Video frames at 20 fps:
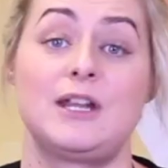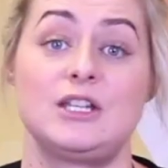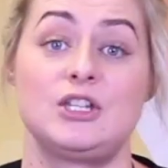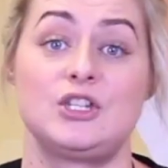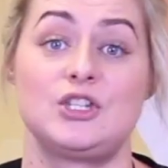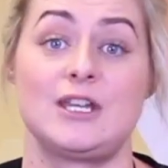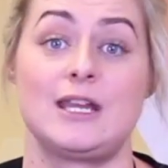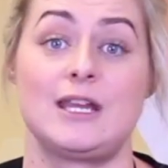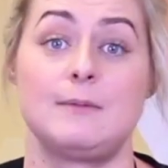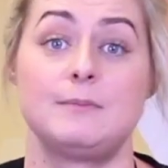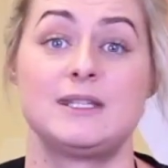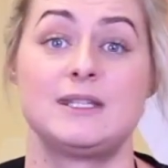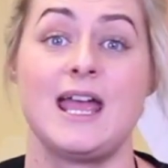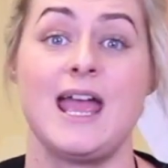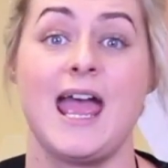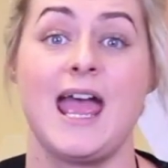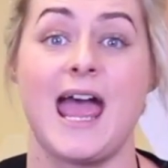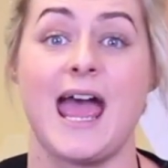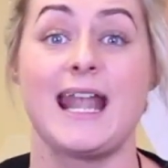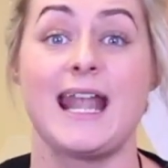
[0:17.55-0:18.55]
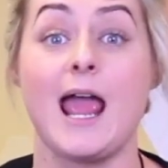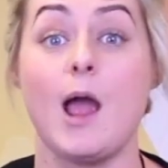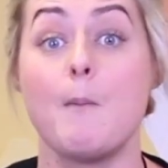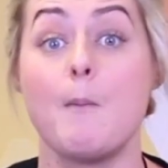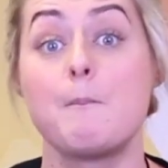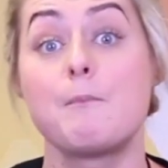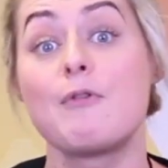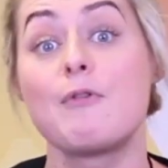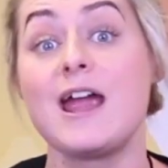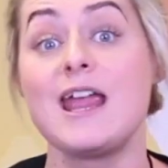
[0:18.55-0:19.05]
apprenticeships and
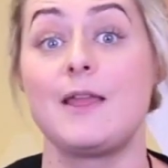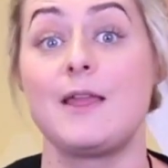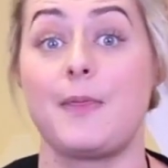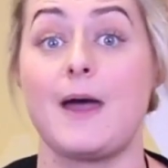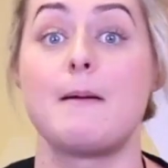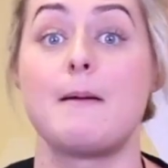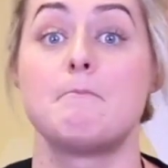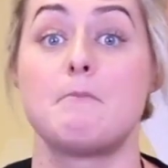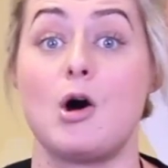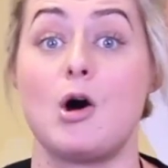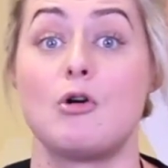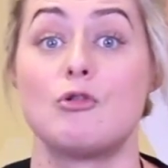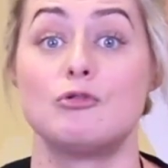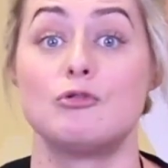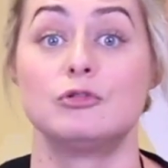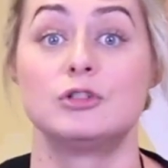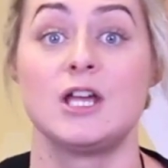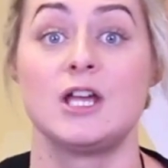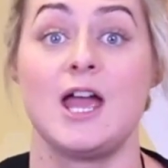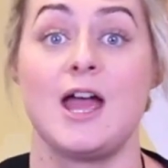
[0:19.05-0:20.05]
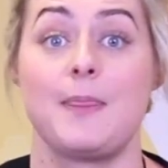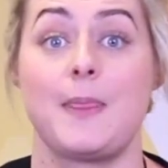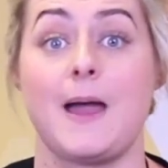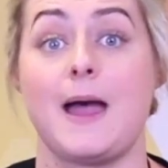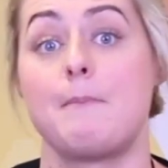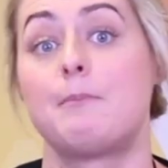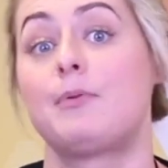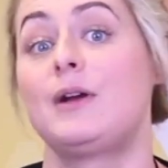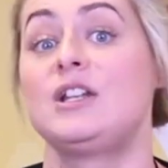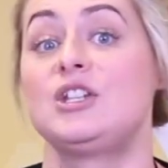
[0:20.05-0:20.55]
help break that mould
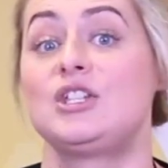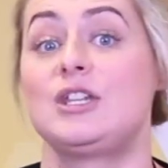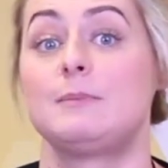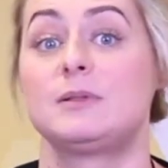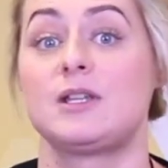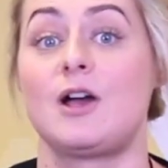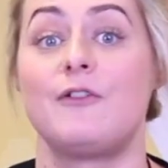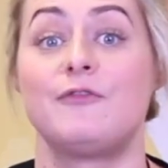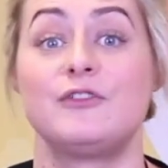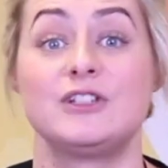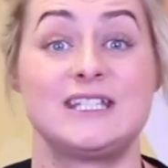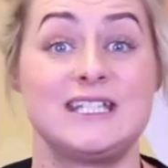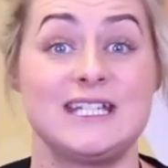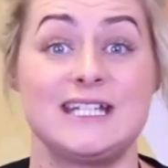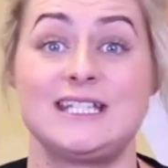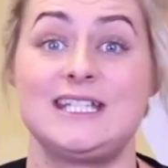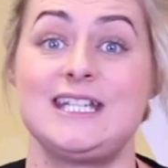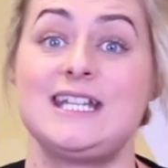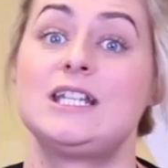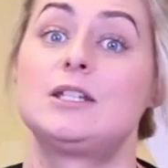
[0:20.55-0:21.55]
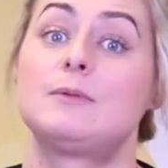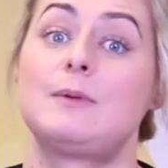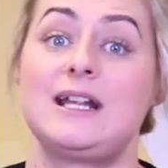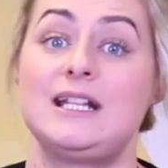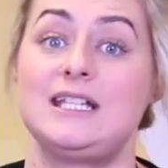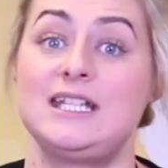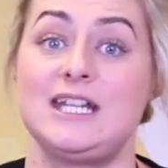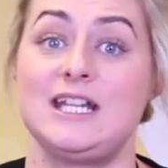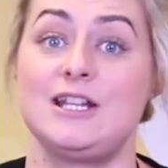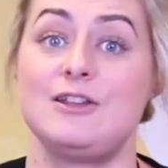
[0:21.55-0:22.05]
that apprenticeships are for 16 to
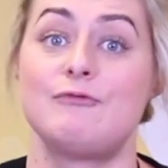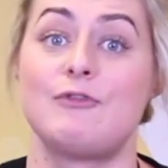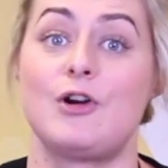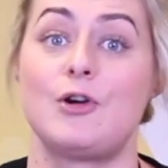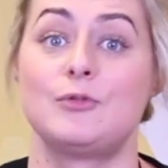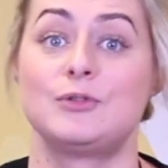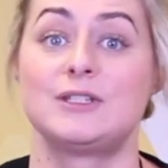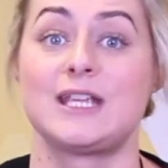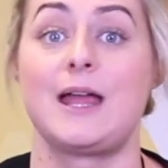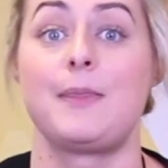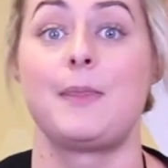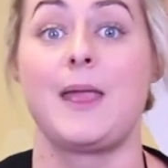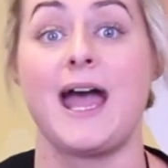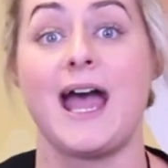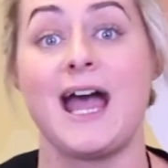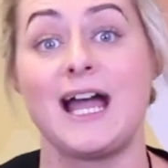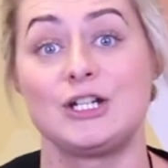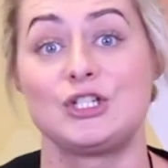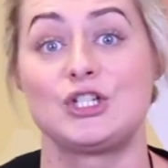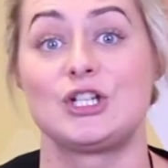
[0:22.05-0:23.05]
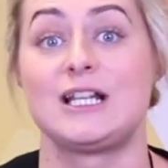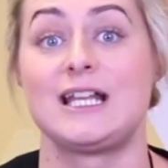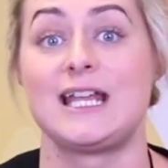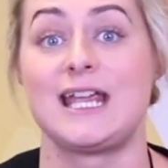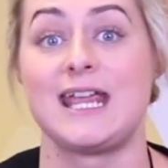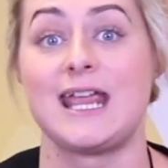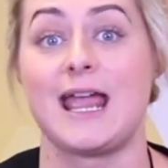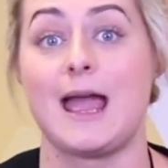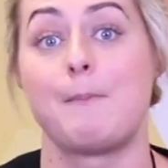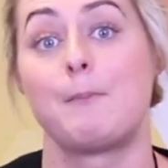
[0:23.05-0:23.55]
18 year olds, and that
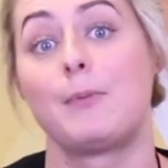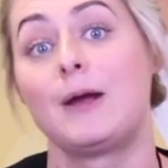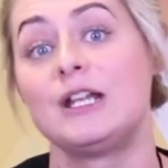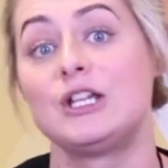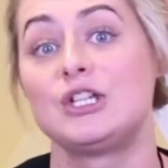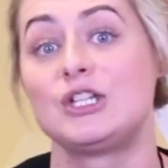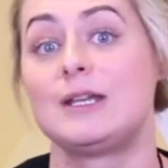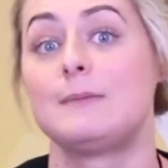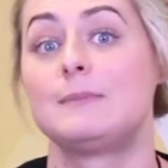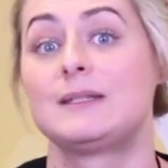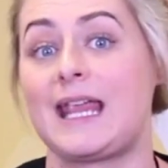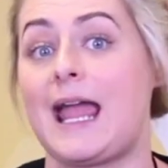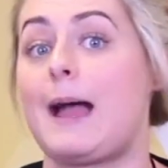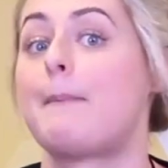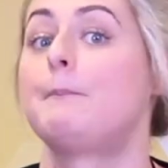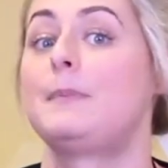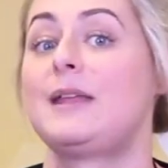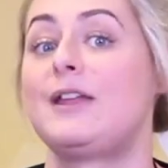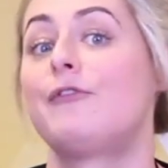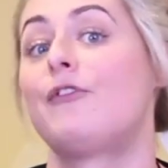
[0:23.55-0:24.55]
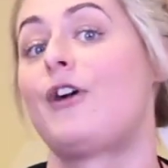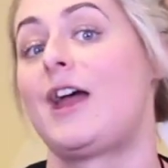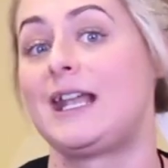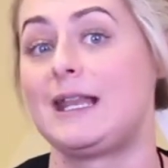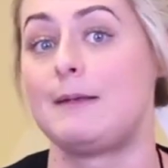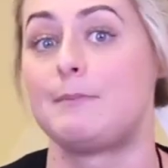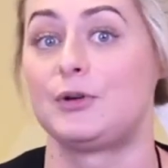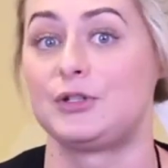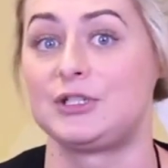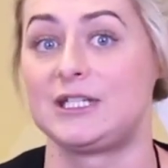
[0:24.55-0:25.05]
actually apprenticeships can be for
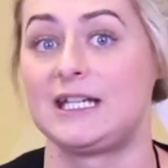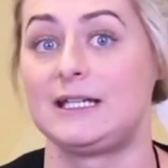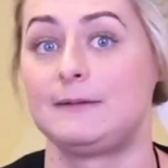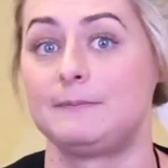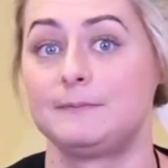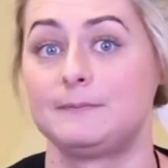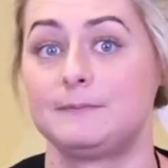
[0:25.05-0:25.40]
anybody.